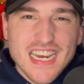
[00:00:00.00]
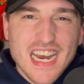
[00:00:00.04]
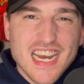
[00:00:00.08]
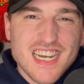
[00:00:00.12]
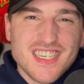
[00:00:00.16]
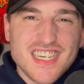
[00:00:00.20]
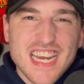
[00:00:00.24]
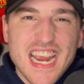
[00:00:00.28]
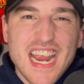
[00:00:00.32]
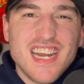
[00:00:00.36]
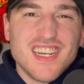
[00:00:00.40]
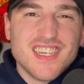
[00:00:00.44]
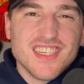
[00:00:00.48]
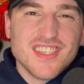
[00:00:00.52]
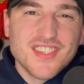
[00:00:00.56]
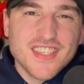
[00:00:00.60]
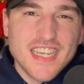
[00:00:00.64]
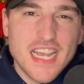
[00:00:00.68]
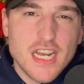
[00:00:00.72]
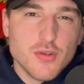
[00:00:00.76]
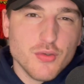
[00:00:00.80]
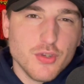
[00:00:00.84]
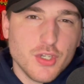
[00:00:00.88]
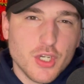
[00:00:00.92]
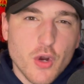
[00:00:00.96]
change of
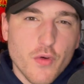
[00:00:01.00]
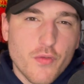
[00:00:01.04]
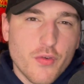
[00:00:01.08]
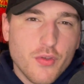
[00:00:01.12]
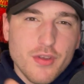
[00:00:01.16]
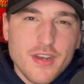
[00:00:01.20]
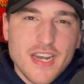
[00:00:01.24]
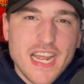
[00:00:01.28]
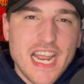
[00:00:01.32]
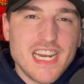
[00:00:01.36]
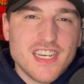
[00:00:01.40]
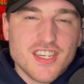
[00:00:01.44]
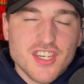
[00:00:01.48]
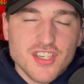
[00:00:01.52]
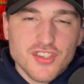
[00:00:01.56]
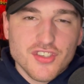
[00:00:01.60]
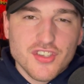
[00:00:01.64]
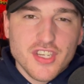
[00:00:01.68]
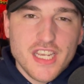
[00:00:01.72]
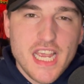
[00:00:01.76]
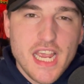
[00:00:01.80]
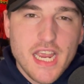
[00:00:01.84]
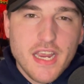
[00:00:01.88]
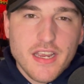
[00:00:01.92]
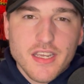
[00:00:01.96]
schedule. You go from the Nations
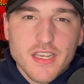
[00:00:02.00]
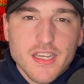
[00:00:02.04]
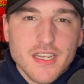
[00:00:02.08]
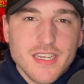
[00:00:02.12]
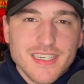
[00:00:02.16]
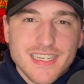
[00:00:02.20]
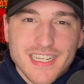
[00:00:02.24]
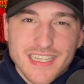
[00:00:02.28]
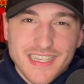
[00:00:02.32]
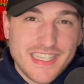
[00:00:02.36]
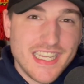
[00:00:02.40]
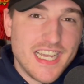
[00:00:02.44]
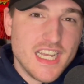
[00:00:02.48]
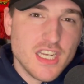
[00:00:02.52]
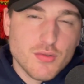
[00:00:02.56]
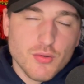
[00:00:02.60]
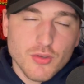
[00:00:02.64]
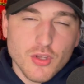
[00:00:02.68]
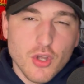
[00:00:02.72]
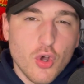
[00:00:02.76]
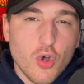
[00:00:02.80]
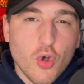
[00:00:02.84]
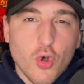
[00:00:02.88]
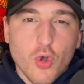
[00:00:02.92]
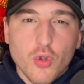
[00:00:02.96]
League to this with
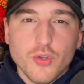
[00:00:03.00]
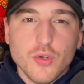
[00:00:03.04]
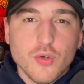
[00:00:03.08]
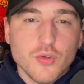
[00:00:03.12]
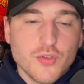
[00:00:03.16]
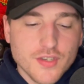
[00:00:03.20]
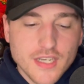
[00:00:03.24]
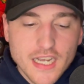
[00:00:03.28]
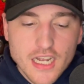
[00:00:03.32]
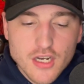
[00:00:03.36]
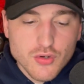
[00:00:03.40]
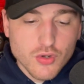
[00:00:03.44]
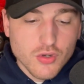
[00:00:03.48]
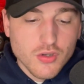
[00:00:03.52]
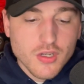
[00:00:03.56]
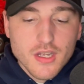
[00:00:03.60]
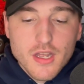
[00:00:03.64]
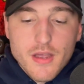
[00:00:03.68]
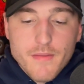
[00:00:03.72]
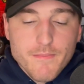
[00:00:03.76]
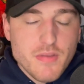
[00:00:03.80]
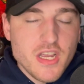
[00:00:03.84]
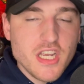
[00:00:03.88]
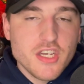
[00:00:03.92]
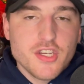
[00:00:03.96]
a whole new schedule.
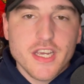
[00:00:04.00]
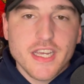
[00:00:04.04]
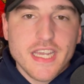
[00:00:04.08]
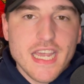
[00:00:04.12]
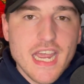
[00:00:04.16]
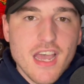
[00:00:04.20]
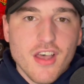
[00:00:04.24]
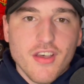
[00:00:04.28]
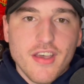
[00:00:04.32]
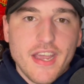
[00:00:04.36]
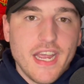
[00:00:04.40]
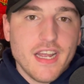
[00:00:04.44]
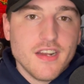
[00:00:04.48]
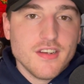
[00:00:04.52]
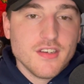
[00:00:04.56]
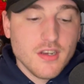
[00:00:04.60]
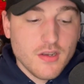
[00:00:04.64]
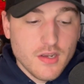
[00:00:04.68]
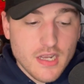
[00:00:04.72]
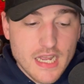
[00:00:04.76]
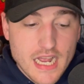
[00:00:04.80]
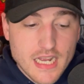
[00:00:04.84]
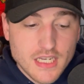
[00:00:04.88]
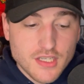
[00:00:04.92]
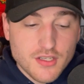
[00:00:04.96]
BJ Callahan
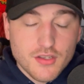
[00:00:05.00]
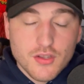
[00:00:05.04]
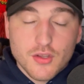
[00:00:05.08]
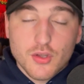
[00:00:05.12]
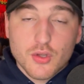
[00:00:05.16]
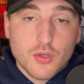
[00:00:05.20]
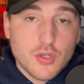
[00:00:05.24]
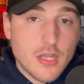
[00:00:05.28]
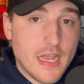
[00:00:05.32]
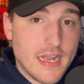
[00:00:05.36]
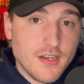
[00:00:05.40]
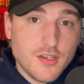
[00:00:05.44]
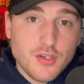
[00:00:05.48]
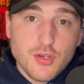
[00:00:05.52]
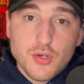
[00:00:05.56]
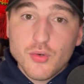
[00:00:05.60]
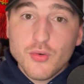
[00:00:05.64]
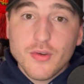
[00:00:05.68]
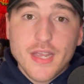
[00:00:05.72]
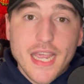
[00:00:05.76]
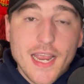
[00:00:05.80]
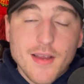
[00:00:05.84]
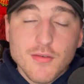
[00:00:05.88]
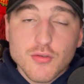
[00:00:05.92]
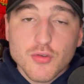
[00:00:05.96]
has had 2
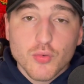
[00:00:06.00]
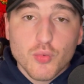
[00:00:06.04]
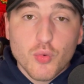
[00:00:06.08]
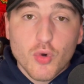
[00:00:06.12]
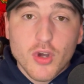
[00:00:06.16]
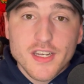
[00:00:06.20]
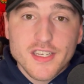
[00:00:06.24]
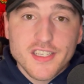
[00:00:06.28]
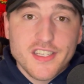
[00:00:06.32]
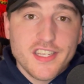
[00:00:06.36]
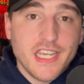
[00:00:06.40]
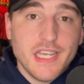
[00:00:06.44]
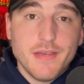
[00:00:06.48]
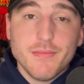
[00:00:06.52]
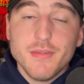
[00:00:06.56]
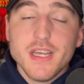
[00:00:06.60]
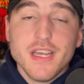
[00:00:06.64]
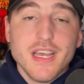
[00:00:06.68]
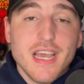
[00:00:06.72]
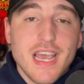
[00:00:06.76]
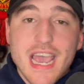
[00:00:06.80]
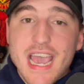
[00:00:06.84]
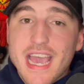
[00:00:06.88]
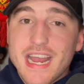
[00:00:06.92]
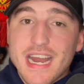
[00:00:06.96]
games with one team
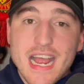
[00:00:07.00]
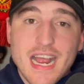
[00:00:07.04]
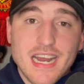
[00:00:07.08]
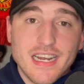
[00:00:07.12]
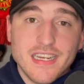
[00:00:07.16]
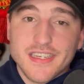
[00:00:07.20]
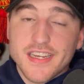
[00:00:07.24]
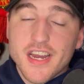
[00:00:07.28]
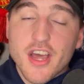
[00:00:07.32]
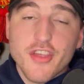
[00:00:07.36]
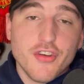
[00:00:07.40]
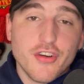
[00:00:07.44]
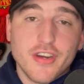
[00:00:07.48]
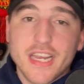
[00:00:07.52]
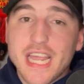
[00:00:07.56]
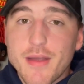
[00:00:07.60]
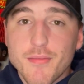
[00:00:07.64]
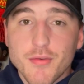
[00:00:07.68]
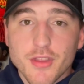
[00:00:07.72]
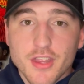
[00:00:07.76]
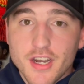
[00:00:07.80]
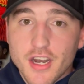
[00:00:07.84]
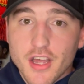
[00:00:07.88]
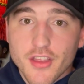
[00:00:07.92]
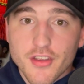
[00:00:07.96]
and had another game
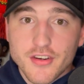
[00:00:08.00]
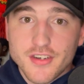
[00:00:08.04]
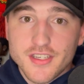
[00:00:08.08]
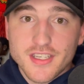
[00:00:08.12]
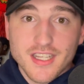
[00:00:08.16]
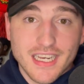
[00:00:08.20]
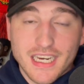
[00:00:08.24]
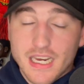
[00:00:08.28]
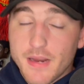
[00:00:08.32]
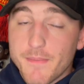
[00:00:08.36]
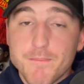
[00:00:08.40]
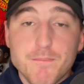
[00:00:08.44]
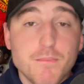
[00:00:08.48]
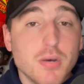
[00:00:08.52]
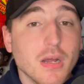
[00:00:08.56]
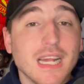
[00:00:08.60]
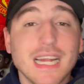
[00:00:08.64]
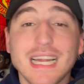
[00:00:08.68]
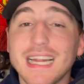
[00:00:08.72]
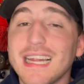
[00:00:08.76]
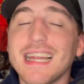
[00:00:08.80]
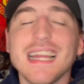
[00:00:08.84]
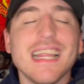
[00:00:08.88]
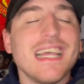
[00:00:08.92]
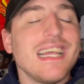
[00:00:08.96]
with another, like
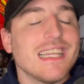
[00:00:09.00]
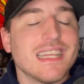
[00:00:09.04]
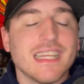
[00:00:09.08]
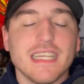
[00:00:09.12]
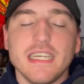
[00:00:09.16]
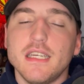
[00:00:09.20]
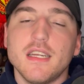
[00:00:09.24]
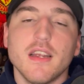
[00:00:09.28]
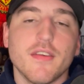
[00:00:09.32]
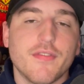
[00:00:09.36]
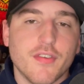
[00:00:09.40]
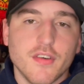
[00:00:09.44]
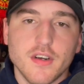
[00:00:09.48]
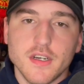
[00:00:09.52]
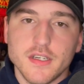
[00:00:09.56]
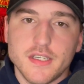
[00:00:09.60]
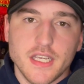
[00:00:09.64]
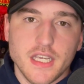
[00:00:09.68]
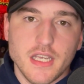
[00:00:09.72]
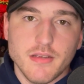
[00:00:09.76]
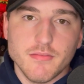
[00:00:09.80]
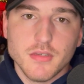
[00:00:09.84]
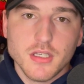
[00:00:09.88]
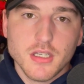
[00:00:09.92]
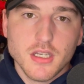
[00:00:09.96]
completely different
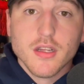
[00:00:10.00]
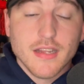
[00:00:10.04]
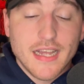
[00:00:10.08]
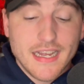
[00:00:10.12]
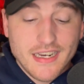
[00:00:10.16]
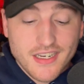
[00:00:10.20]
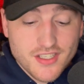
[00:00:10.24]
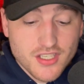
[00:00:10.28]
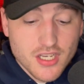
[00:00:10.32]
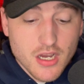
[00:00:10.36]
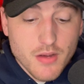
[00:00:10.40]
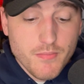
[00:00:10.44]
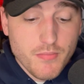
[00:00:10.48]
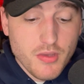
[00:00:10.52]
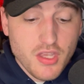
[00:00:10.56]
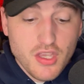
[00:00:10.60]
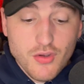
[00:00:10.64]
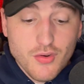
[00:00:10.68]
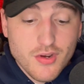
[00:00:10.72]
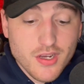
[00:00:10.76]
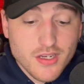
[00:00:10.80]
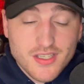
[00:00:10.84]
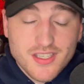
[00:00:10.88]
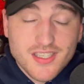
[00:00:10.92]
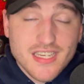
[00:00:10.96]
team. Like
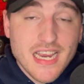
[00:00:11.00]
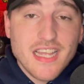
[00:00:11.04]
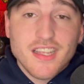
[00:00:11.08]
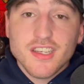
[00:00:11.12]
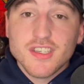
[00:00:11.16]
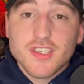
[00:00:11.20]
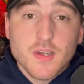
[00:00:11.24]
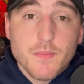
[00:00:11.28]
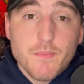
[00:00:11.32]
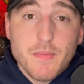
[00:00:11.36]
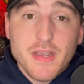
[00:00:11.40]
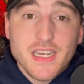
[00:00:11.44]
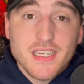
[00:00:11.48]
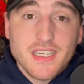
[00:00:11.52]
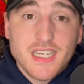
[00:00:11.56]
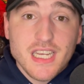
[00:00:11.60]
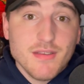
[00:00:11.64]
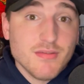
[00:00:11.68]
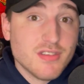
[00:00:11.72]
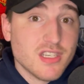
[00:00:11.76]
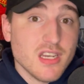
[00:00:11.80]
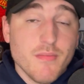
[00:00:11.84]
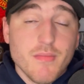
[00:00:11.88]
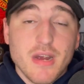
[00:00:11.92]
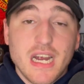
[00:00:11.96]
you could say this is a B team.
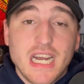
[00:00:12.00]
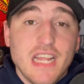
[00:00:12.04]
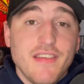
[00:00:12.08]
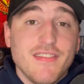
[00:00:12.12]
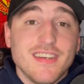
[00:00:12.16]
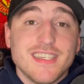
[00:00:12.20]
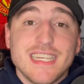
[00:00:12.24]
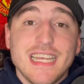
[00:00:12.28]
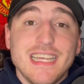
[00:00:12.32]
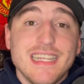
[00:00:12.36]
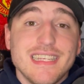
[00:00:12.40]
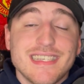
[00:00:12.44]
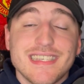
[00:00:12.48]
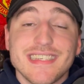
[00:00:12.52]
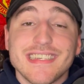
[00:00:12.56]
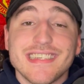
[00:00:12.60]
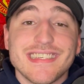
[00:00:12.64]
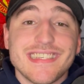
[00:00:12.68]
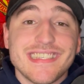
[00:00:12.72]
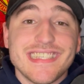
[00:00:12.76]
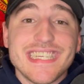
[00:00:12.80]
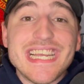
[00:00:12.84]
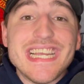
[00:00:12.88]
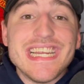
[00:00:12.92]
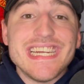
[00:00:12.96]
Some might even say this is a
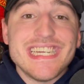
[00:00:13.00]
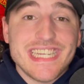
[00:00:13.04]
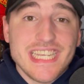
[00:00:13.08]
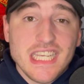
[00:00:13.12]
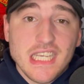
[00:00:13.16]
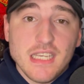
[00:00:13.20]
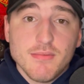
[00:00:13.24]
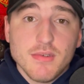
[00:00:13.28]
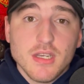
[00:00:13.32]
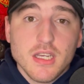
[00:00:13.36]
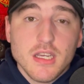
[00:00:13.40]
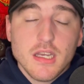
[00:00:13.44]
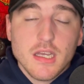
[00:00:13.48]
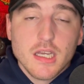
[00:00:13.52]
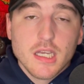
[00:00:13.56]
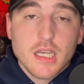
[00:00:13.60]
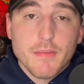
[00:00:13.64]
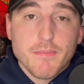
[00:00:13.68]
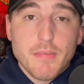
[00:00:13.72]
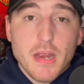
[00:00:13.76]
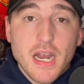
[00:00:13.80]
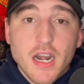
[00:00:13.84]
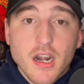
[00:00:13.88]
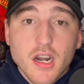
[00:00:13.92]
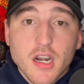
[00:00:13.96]
C team
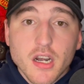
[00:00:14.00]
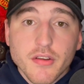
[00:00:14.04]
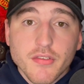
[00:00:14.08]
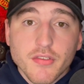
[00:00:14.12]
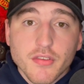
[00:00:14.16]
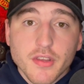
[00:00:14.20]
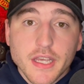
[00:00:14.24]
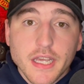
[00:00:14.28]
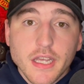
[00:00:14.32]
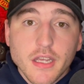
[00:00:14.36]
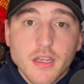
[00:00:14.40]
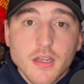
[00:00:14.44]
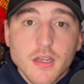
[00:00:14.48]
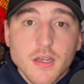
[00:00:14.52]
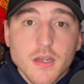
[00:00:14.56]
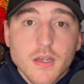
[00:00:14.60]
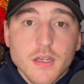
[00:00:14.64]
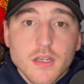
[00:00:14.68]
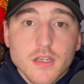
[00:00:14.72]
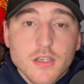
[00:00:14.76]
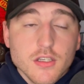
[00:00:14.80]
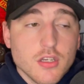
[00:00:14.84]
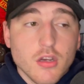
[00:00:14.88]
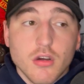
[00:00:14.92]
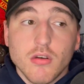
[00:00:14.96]
comparatively.
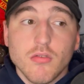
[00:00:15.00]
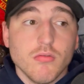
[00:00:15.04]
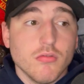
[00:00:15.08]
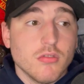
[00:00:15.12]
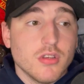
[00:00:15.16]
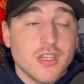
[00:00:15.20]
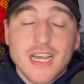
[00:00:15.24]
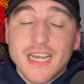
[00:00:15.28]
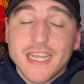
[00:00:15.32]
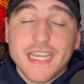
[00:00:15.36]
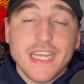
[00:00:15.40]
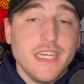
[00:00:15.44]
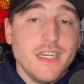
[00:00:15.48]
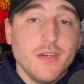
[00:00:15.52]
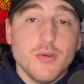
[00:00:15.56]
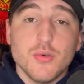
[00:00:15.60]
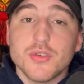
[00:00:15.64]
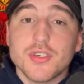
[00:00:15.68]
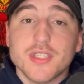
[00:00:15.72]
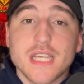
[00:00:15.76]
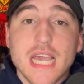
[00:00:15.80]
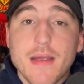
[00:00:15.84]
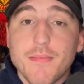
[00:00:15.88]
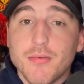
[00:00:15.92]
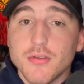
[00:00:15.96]
So lucky to
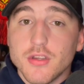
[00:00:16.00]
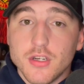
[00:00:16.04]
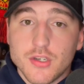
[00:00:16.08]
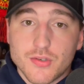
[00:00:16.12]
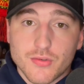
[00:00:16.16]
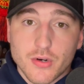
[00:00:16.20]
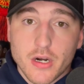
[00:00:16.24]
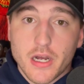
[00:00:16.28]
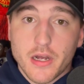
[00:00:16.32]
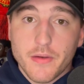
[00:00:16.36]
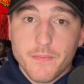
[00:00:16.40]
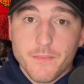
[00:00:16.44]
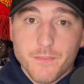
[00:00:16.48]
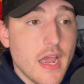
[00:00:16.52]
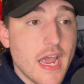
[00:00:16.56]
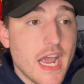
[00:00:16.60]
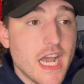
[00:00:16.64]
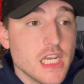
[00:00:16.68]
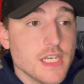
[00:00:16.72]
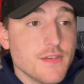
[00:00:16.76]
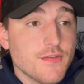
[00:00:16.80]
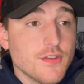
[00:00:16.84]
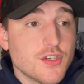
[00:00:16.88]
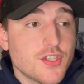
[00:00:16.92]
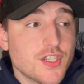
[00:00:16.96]
escape with a draw.
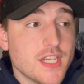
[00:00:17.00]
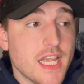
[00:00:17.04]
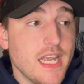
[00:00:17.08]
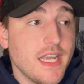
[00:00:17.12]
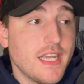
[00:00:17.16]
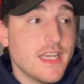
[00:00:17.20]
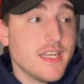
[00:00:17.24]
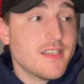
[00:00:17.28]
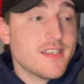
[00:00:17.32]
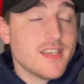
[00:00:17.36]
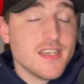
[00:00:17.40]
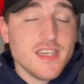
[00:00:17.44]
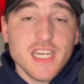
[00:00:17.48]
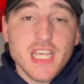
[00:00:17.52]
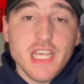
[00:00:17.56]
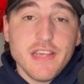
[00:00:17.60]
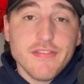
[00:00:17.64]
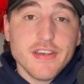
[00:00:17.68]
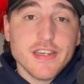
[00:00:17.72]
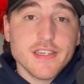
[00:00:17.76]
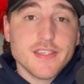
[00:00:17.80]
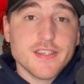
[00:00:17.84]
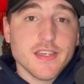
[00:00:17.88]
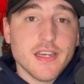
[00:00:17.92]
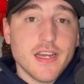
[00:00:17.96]
As for St. Kitts and
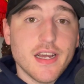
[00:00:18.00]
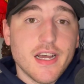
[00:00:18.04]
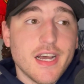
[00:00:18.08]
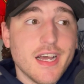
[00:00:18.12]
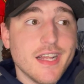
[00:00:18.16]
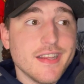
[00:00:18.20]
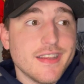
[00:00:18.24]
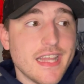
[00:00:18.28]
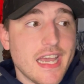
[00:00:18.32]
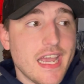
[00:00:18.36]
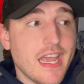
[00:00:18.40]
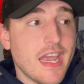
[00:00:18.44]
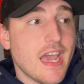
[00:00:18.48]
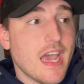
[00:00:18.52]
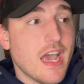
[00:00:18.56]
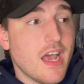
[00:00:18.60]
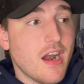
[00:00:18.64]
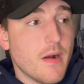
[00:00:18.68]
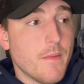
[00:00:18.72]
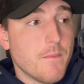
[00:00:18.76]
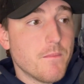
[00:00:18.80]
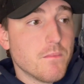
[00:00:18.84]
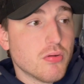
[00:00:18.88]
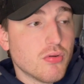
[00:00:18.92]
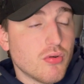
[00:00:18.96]
Nevis, they had
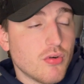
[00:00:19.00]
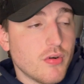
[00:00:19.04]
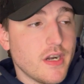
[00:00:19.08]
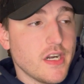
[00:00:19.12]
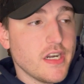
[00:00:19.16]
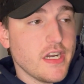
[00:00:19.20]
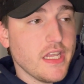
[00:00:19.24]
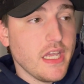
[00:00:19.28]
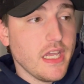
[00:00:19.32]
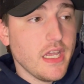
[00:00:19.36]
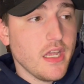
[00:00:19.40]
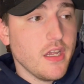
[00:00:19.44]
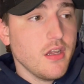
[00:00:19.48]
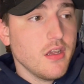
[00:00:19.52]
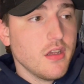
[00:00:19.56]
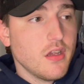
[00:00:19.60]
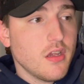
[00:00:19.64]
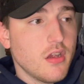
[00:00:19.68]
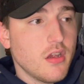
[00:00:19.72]
a pretty